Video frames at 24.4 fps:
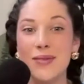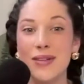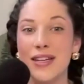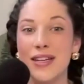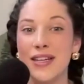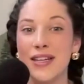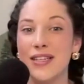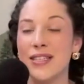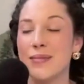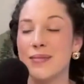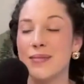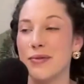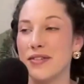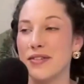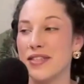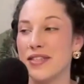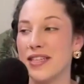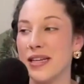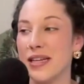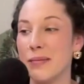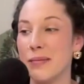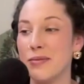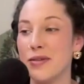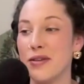It is supposed to
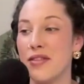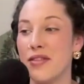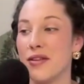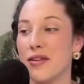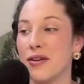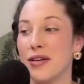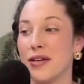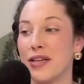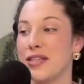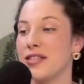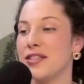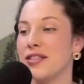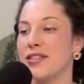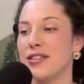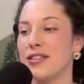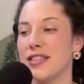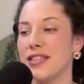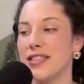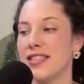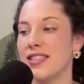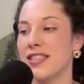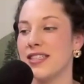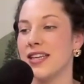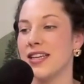get up to 30
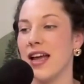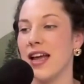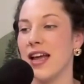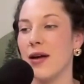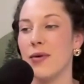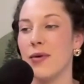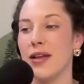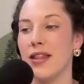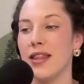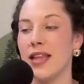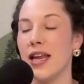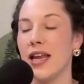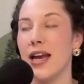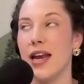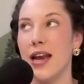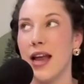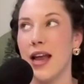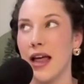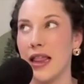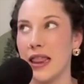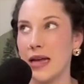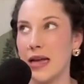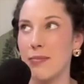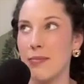degrees today with
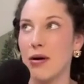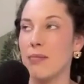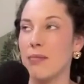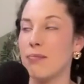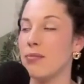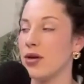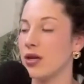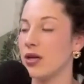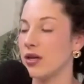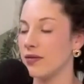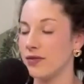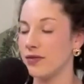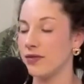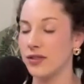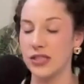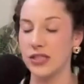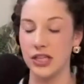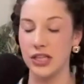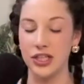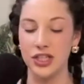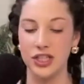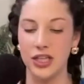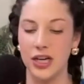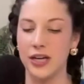nothing but beautiful
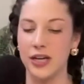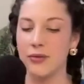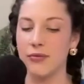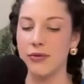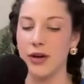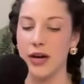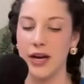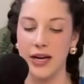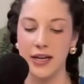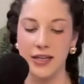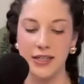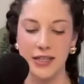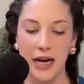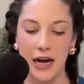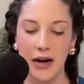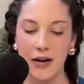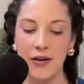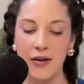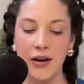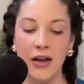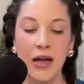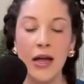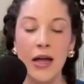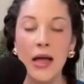sunshine raining
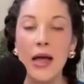down,